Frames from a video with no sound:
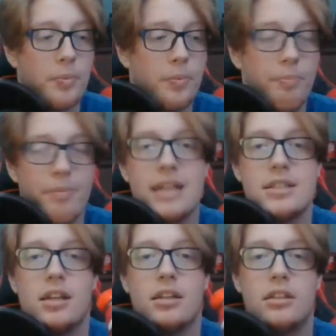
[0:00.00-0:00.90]

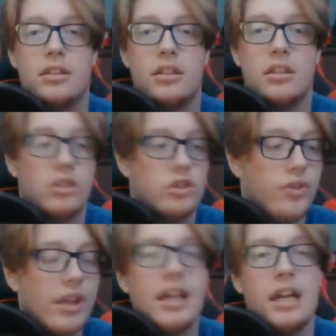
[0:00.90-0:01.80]
Amazing. So
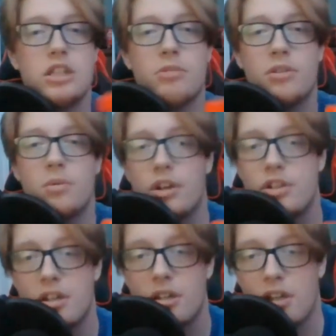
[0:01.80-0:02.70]
thank you guys so much for
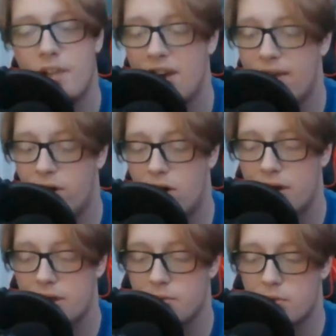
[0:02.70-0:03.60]
watching. If you haven't
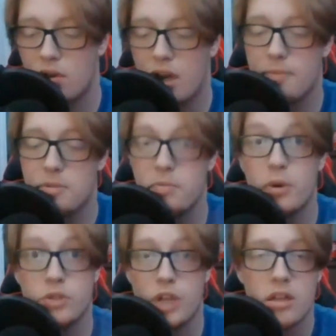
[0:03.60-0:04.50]
already subscribed to
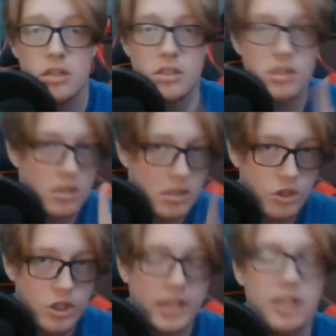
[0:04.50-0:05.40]
both channels,
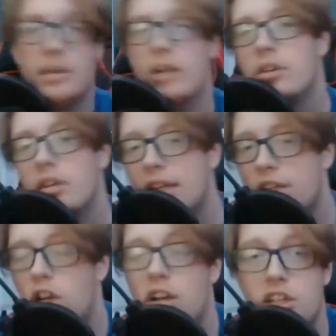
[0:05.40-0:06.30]
check them out
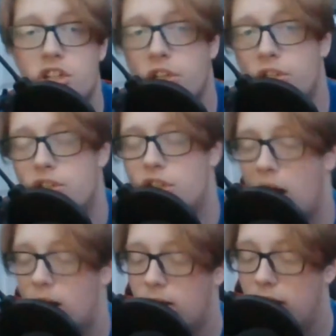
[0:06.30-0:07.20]
each on each other's
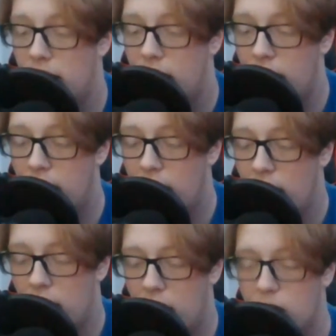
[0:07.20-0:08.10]
channel.
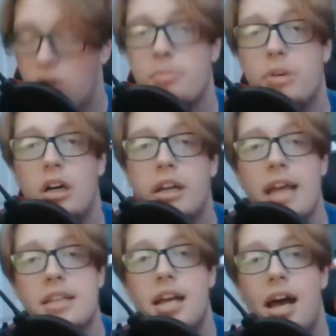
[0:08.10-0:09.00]
Logan Paul,
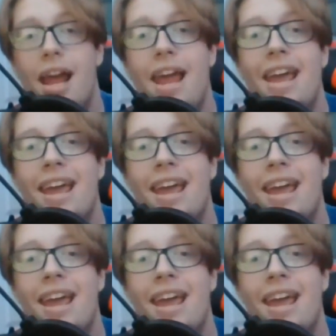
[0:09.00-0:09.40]
KSI.